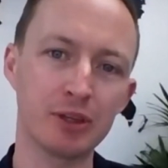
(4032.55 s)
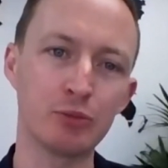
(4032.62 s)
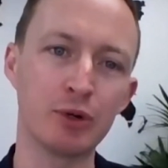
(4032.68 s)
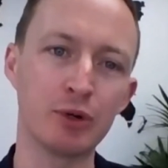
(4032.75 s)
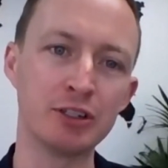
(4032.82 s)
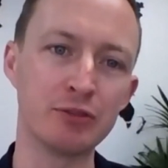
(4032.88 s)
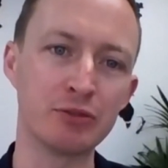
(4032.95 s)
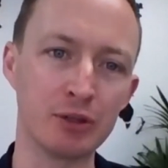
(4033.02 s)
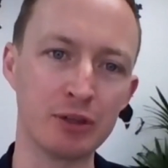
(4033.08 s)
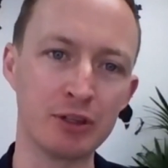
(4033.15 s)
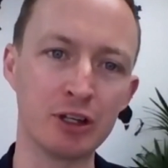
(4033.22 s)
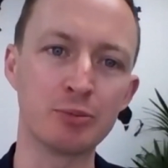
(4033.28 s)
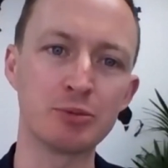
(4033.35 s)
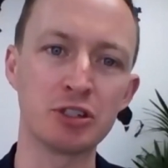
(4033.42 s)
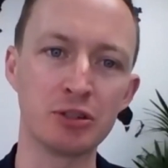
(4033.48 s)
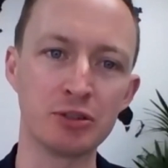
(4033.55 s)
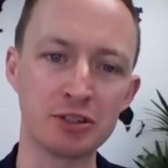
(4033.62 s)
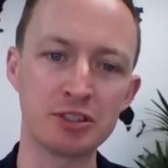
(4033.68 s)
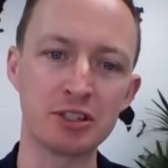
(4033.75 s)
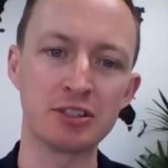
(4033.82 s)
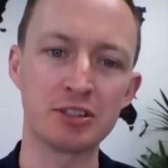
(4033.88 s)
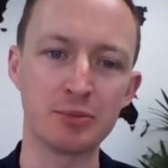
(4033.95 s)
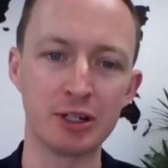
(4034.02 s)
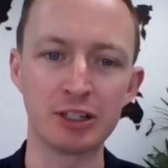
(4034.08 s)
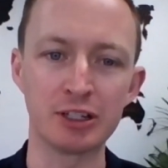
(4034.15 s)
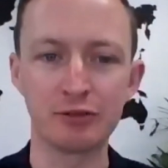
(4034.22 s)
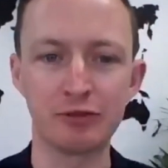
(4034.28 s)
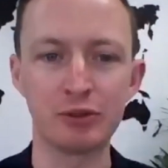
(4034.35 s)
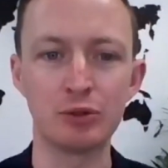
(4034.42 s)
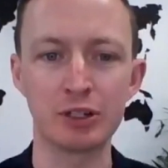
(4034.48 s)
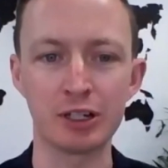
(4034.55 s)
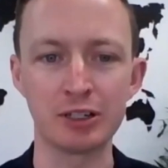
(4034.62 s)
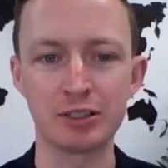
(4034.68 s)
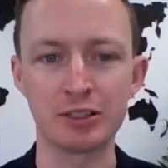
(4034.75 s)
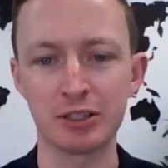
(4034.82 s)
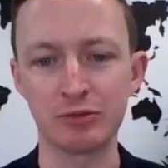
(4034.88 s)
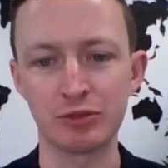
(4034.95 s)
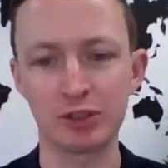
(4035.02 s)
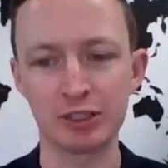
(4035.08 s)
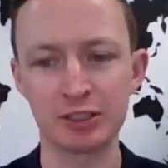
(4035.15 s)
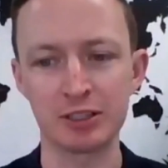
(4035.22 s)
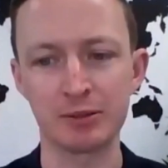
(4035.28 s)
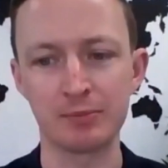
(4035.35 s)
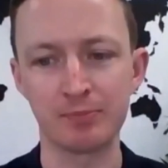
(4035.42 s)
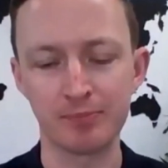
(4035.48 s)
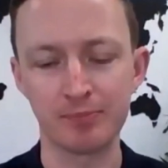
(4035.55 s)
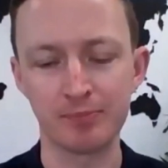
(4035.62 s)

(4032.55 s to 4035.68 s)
when you've got the opportunity to make a full case in writing.